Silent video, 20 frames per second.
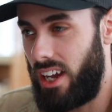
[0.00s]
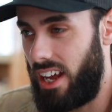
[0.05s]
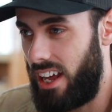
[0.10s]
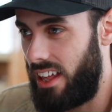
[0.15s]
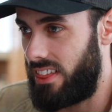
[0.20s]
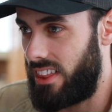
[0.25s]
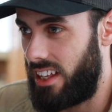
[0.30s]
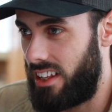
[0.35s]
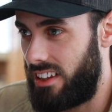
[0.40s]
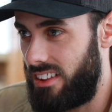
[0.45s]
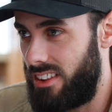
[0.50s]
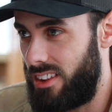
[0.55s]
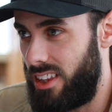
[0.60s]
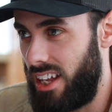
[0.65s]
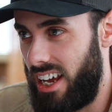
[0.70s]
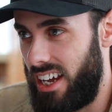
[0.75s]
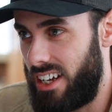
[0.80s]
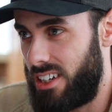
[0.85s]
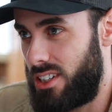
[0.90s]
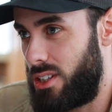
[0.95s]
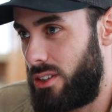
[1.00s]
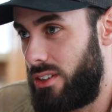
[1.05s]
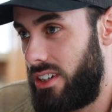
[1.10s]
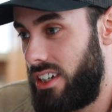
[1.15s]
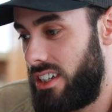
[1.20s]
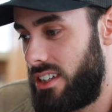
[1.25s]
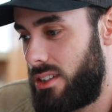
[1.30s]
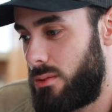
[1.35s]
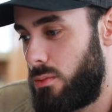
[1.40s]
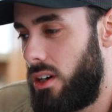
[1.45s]
And then the answer
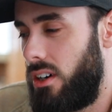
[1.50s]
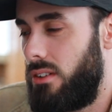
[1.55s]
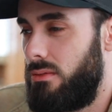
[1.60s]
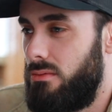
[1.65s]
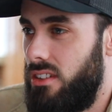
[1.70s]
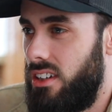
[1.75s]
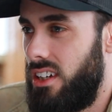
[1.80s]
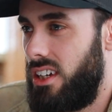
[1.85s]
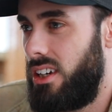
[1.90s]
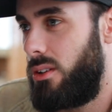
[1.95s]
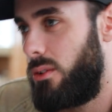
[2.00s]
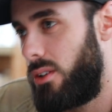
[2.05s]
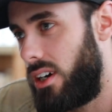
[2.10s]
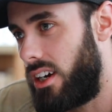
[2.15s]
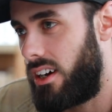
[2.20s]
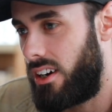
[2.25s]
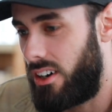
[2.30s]
is, well, you know what?